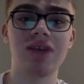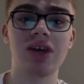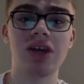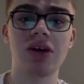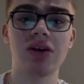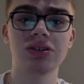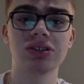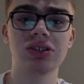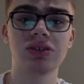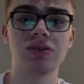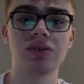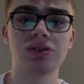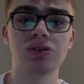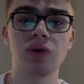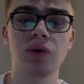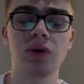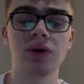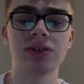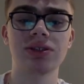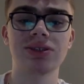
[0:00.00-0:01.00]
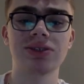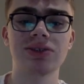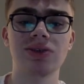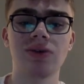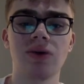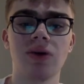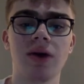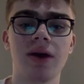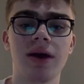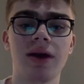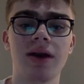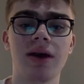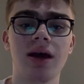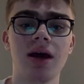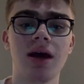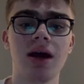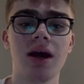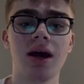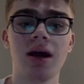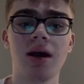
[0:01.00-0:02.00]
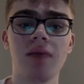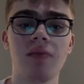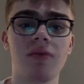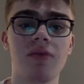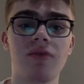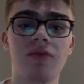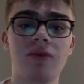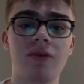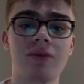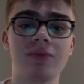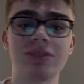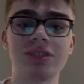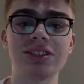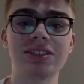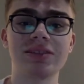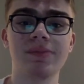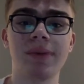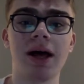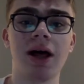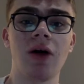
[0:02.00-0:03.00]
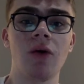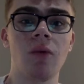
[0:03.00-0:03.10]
He goes to a toy store and performs a spell